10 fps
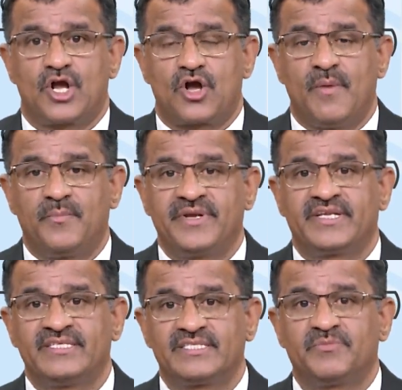
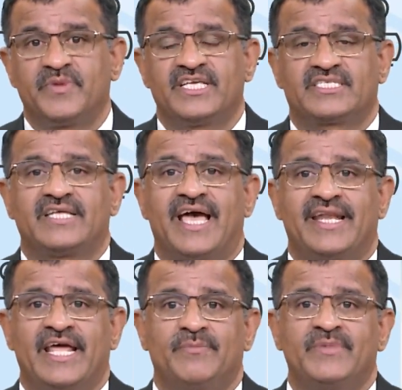Competency based
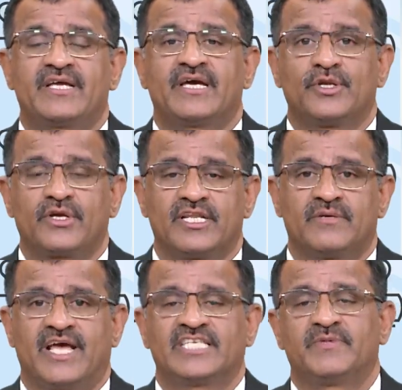dynamic curriculum
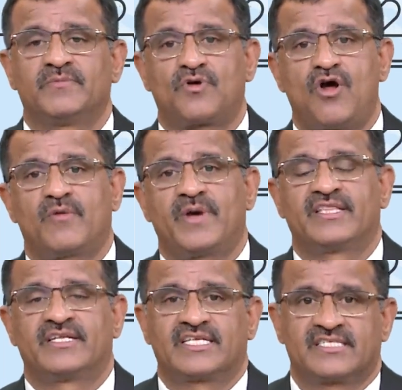has been brought by
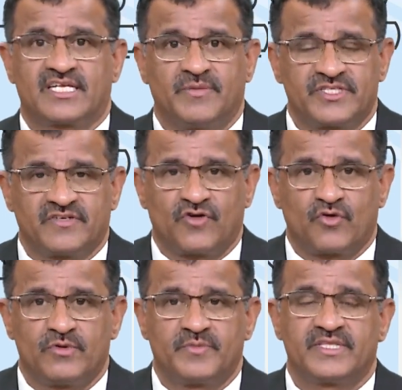the National Commission for
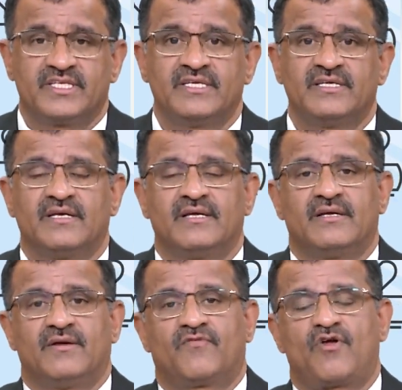Homeopathy
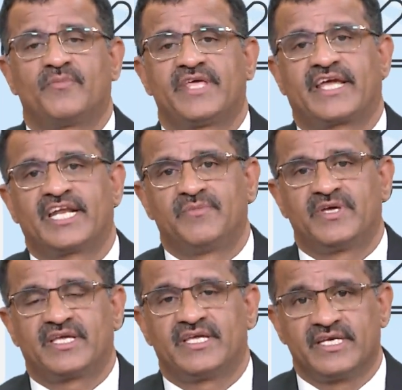from the
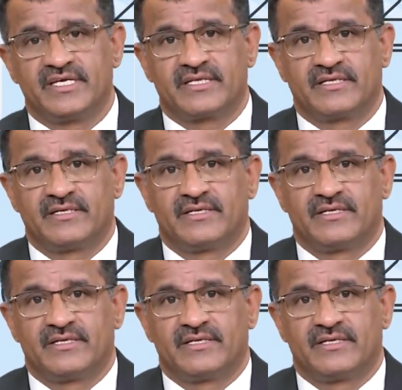academic year